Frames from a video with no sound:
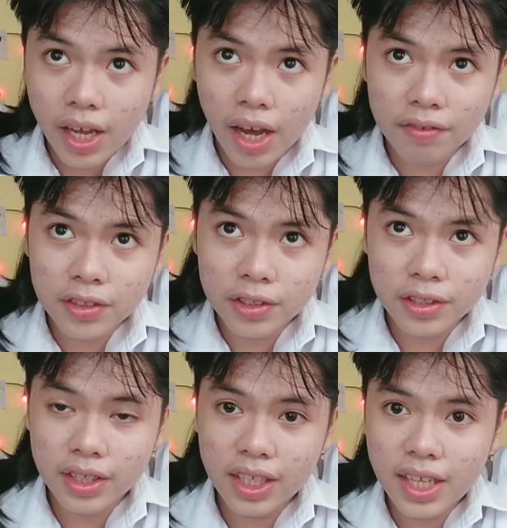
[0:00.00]
After
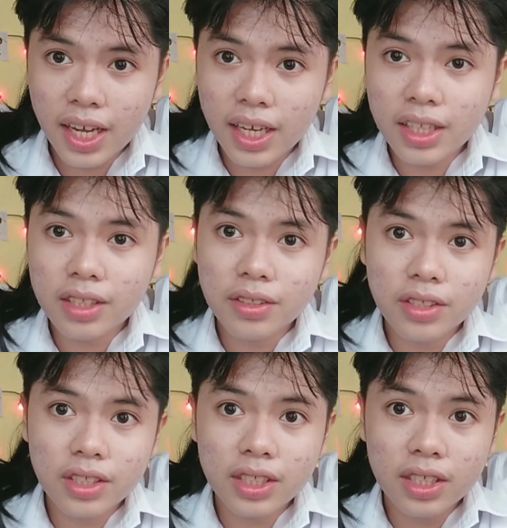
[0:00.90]
you did that,
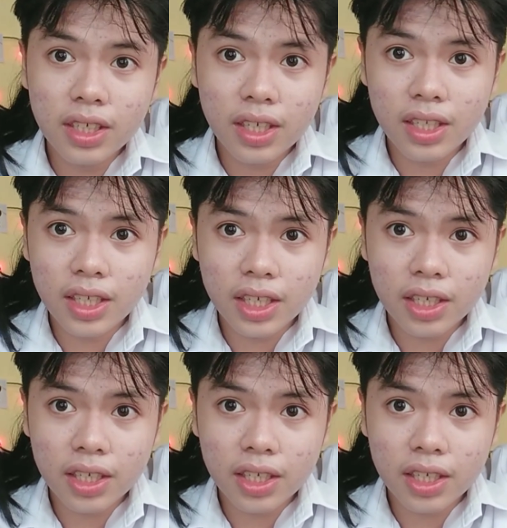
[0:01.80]
you're just gonna